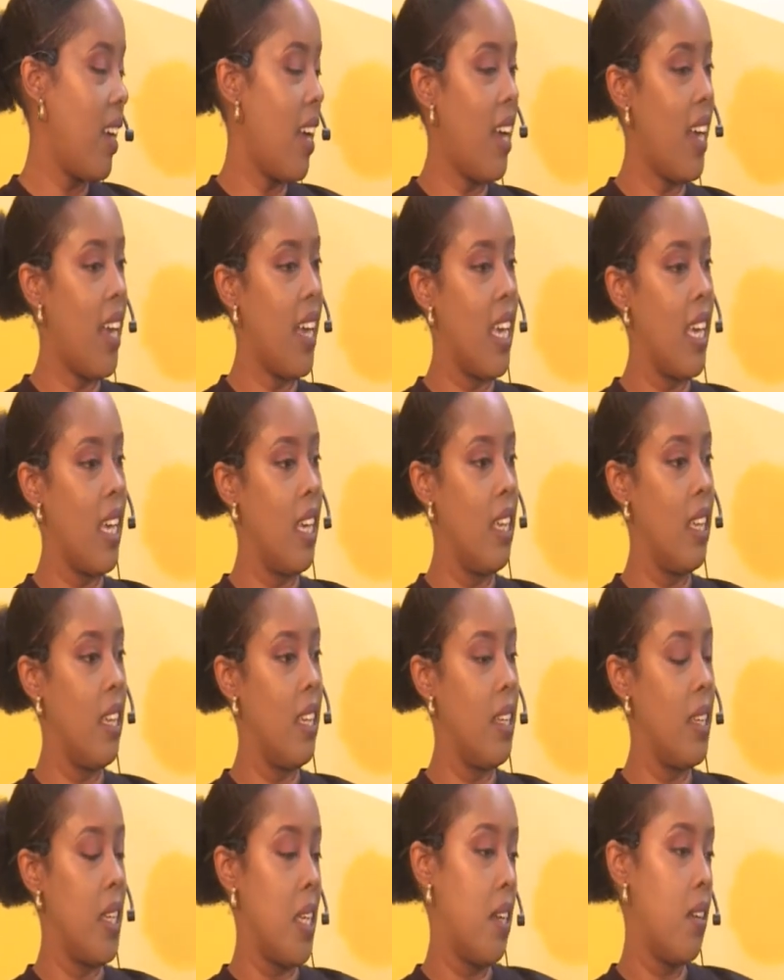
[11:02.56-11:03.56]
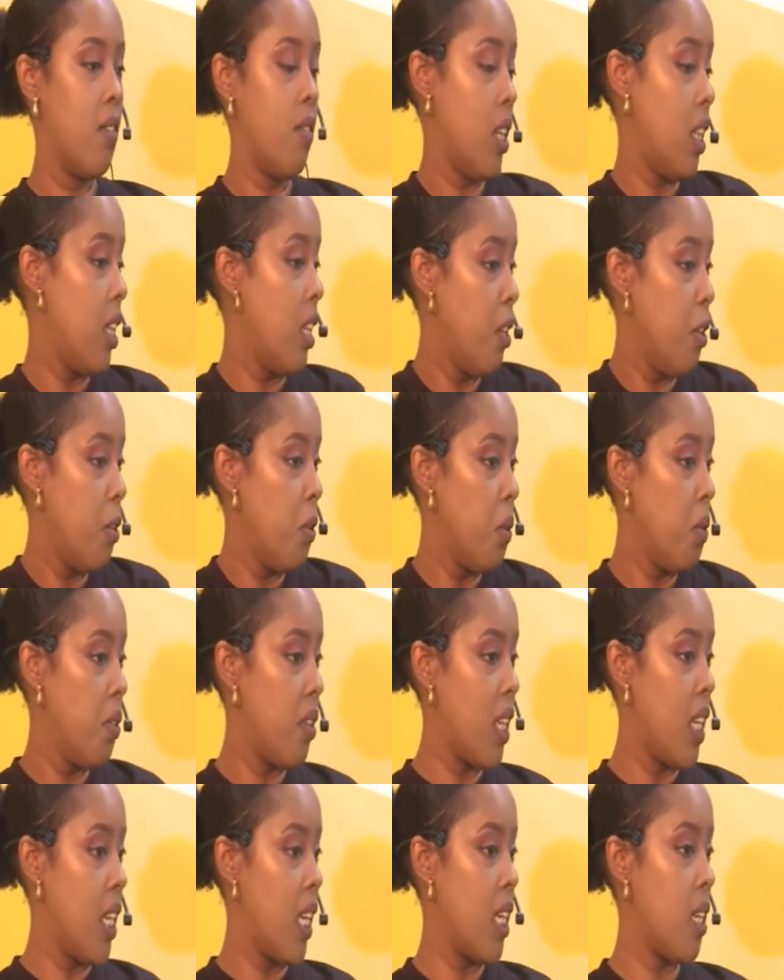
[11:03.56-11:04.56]
I read the news
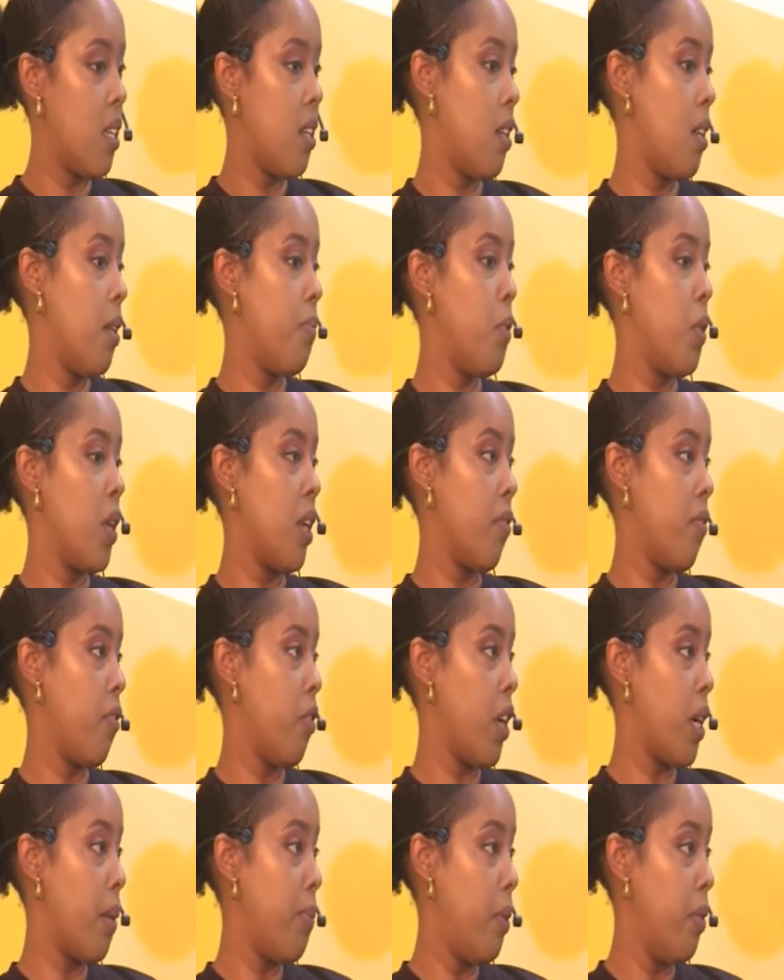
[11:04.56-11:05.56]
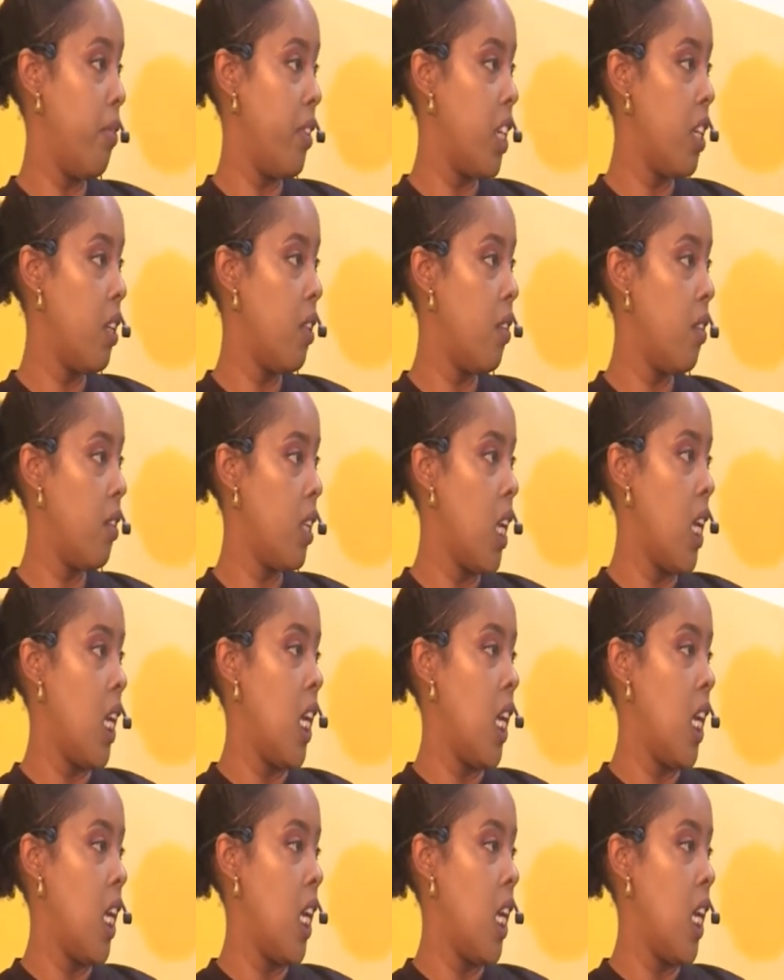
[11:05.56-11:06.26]
and I ended up doing it for a couple of years.